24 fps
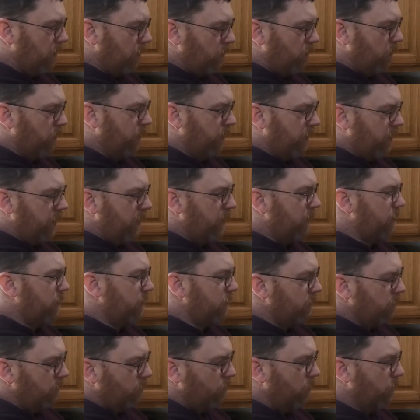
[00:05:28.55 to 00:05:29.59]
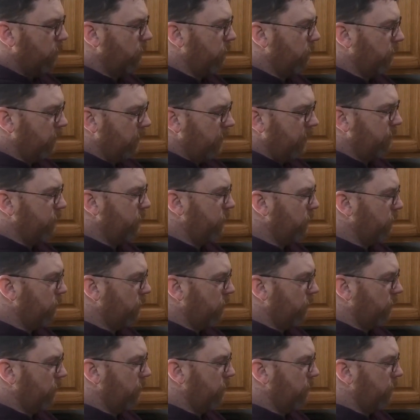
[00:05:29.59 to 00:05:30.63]
with these wood reliefs you
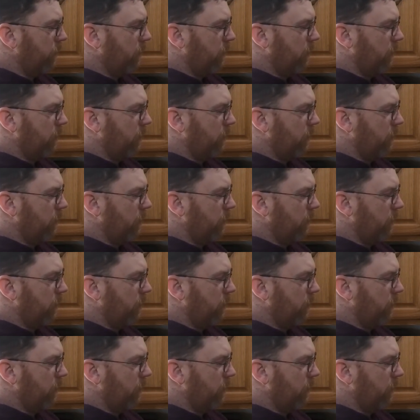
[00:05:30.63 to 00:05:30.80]
could